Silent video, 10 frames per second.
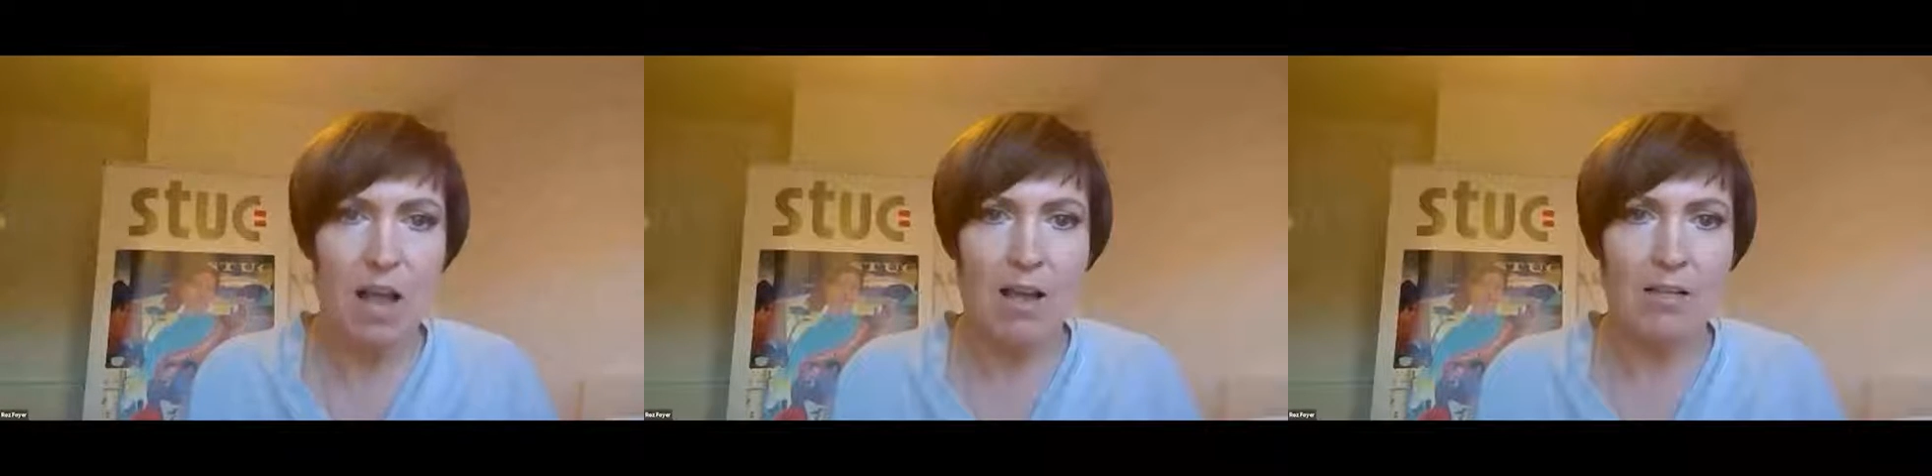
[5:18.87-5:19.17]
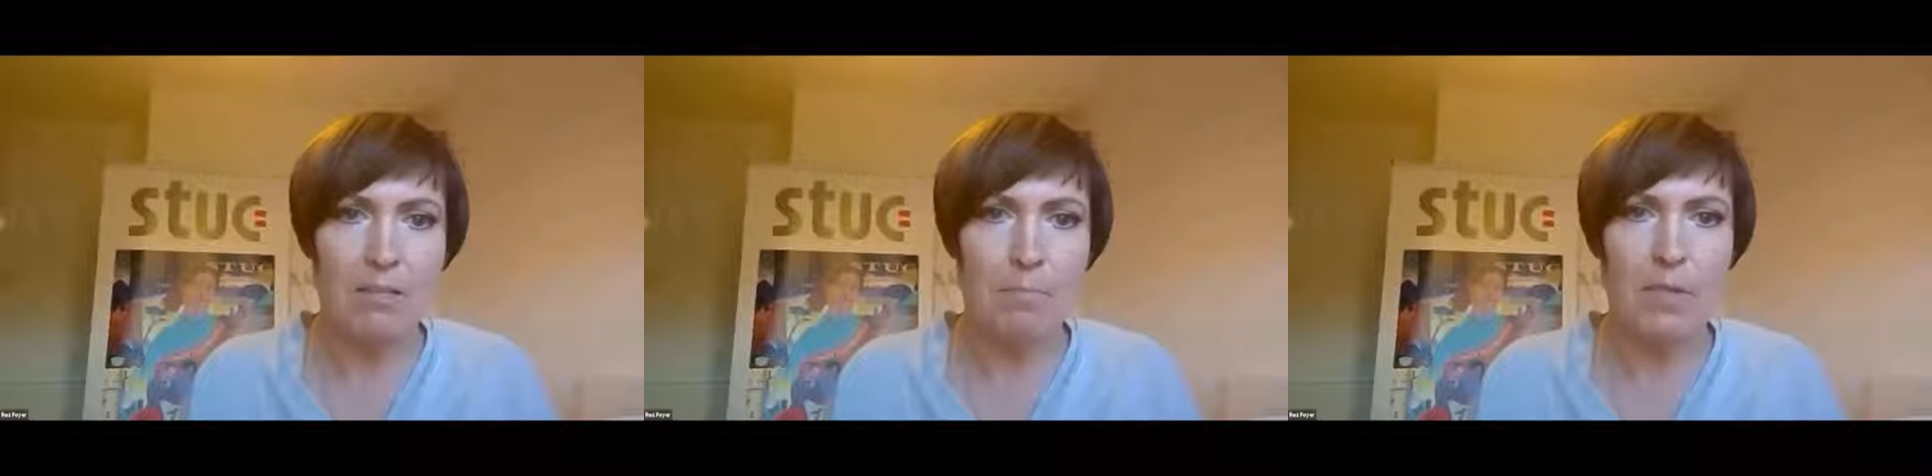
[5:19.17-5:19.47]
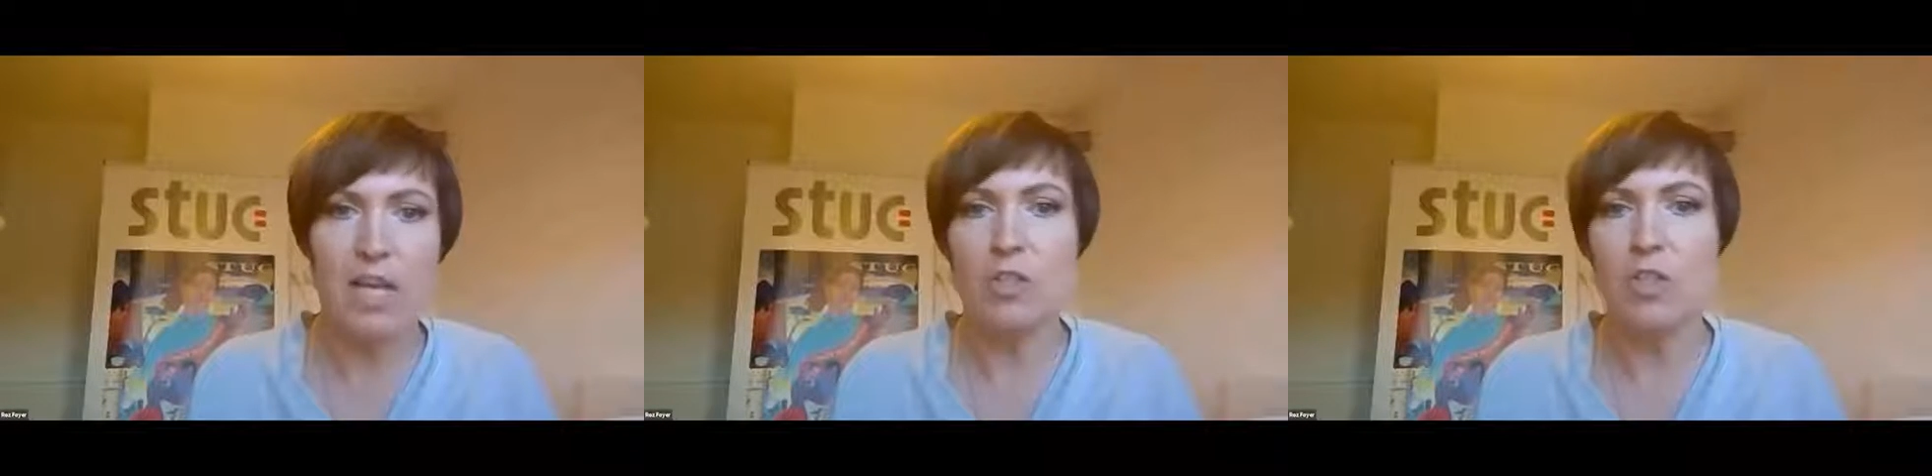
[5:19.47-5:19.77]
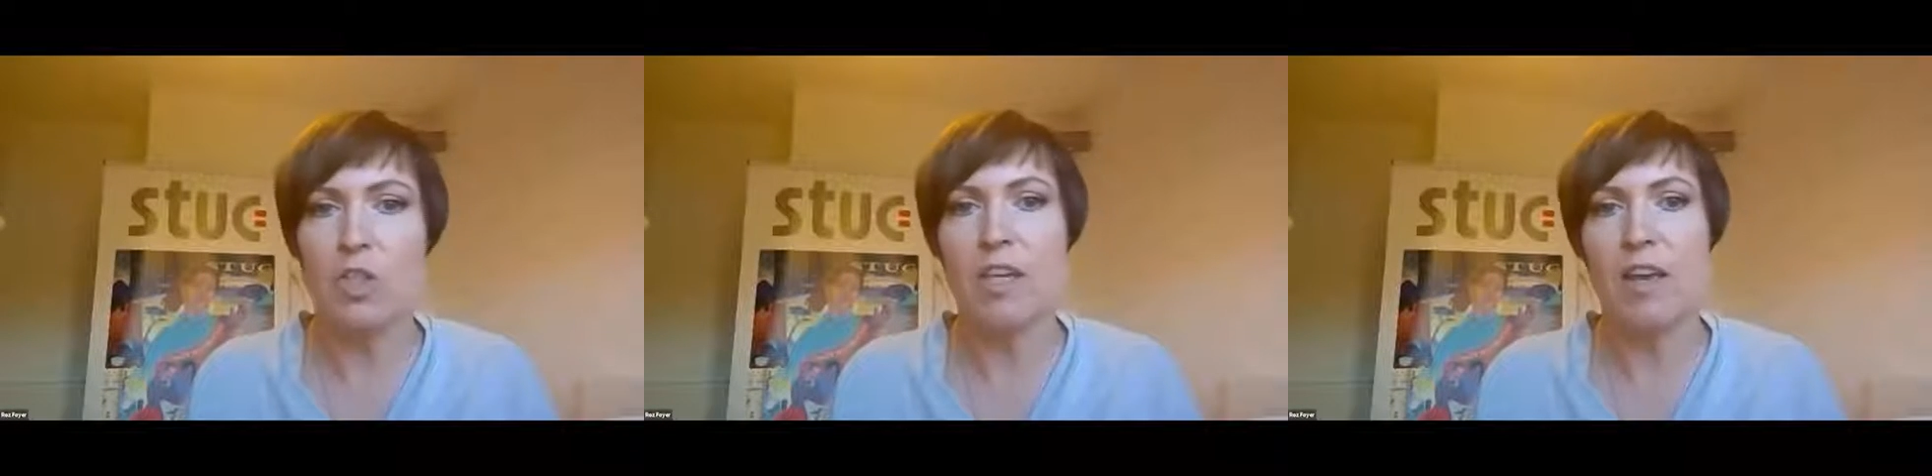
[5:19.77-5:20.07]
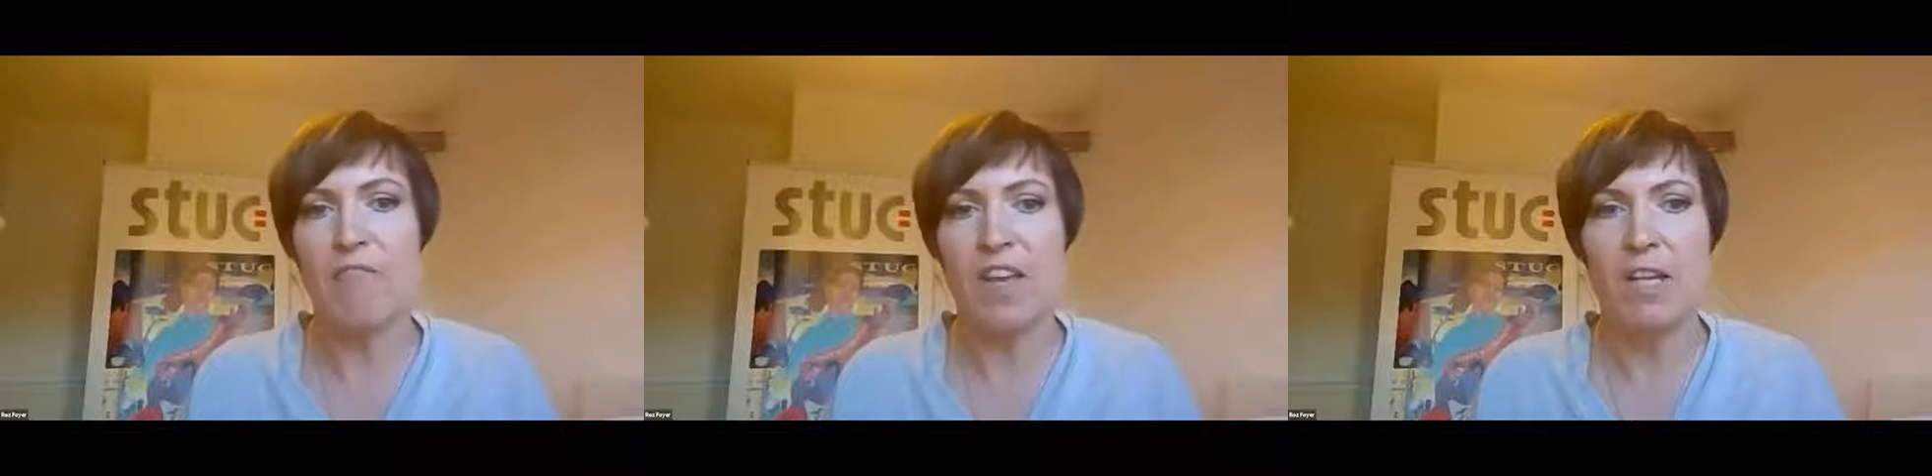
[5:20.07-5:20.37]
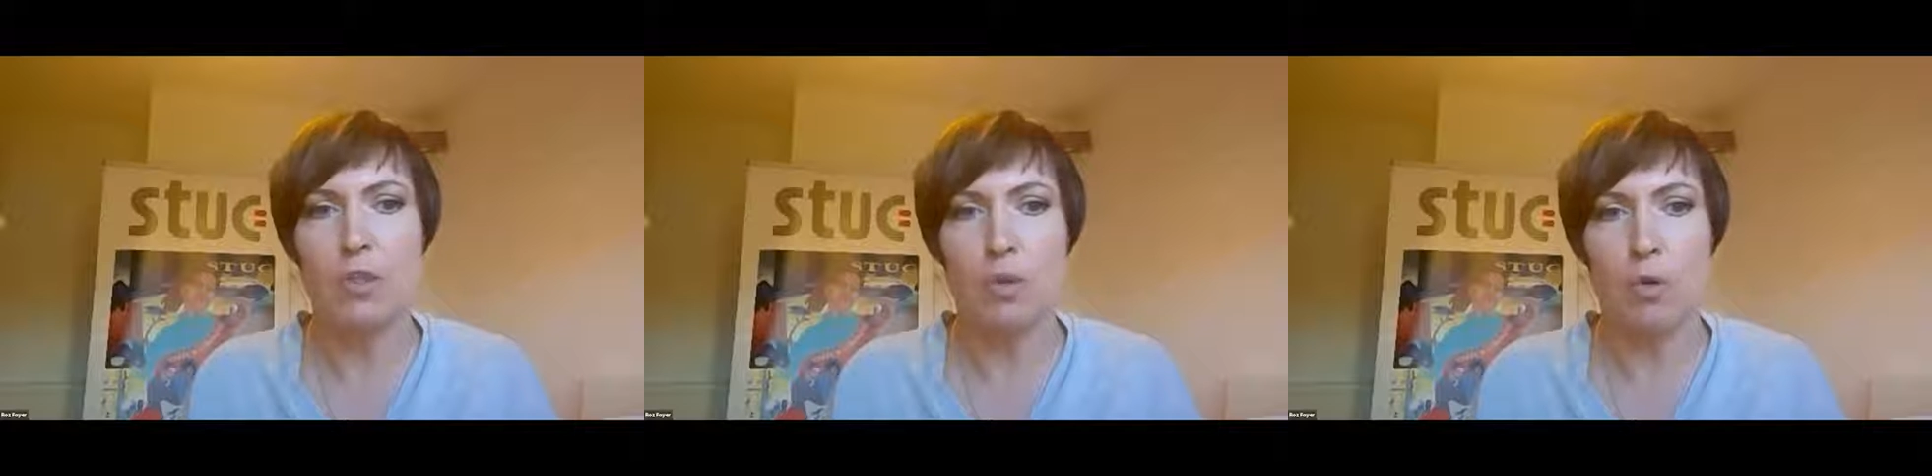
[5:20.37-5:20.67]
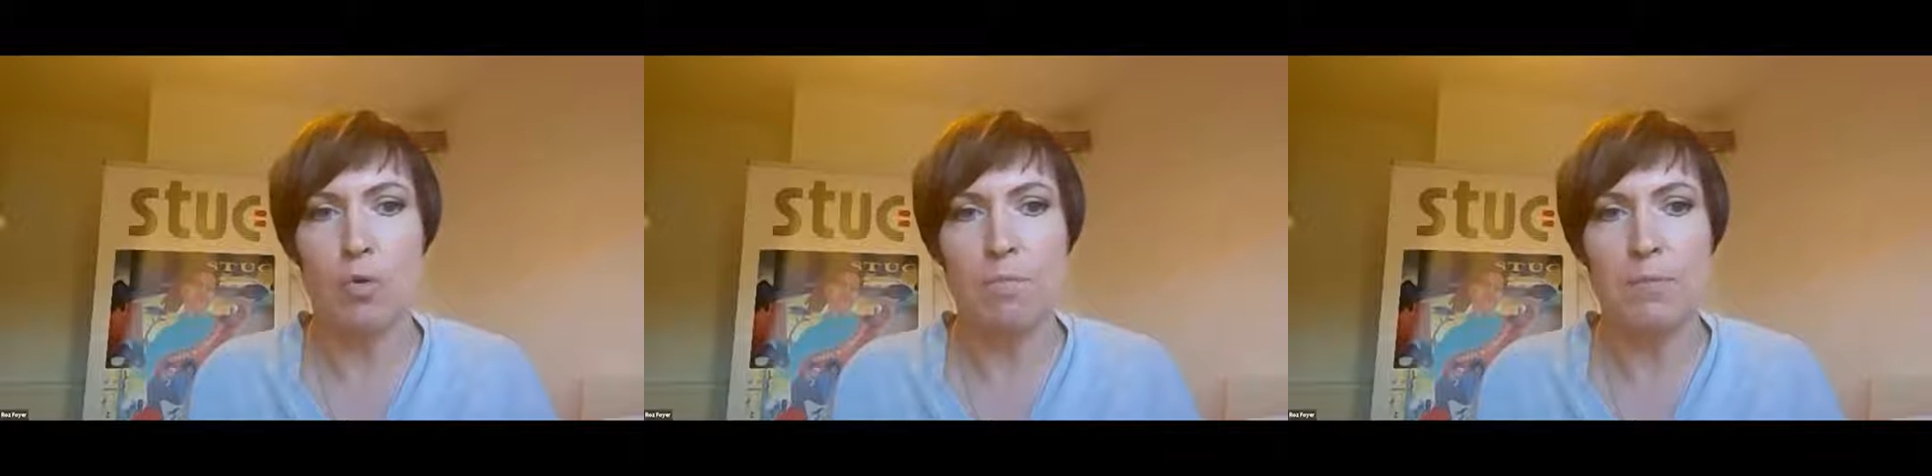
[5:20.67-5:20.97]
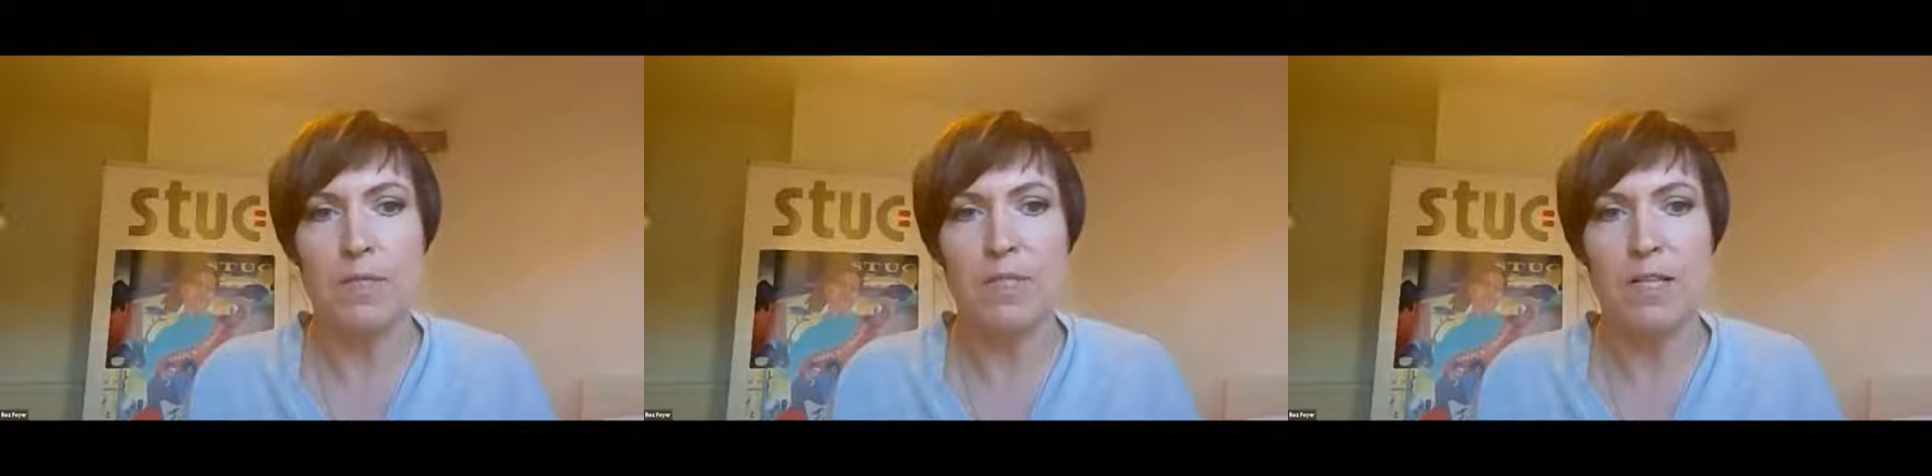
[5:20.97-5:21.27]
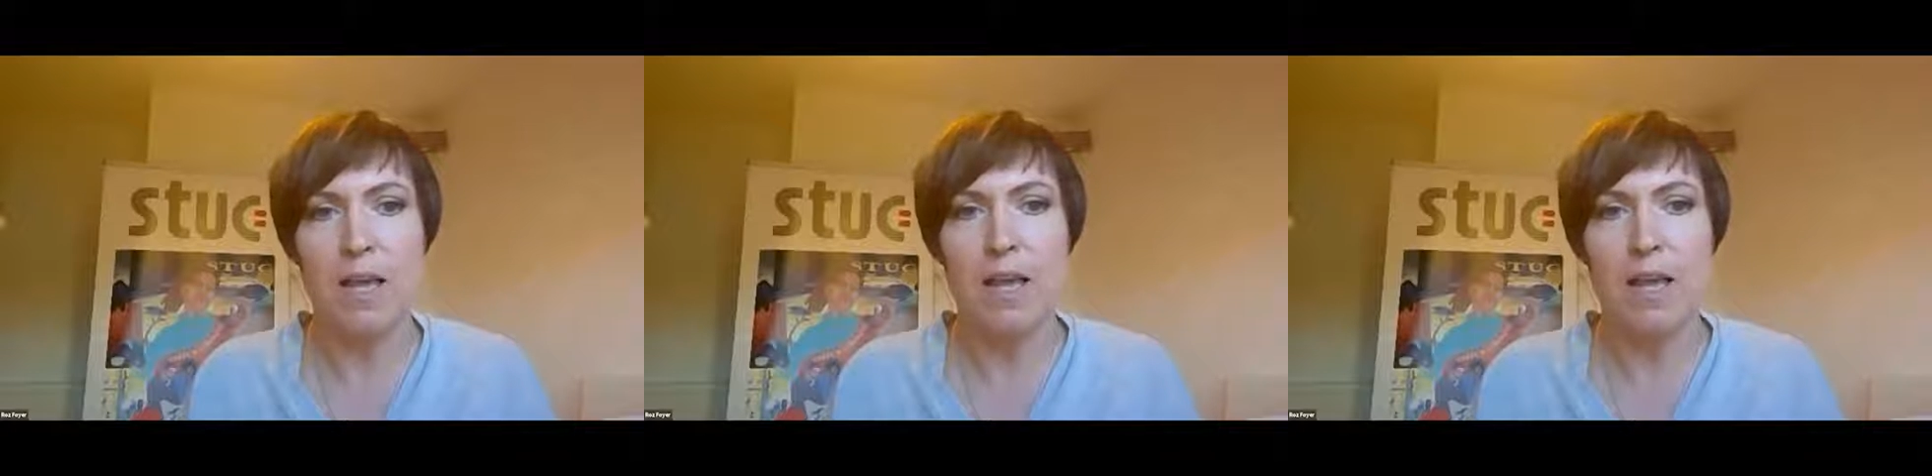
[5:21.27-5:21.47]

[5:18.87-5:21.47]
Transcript: and potentially affect jobs